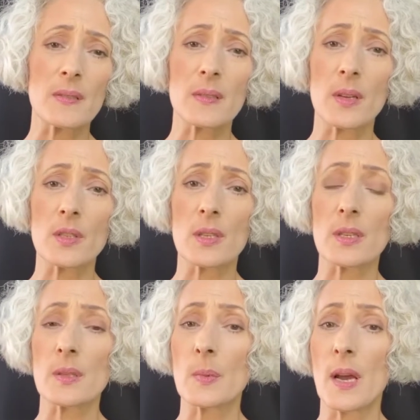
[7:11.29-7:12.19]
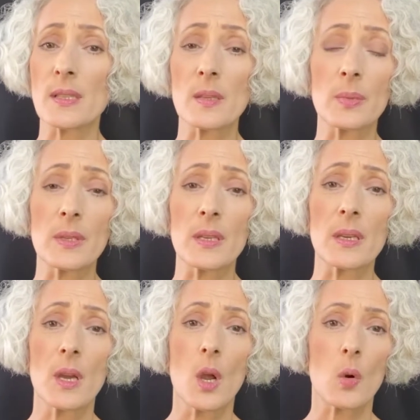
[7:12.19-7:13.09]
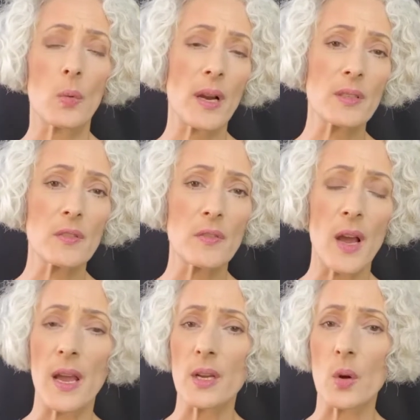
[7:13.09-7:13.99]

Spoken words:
such as possibly rectifying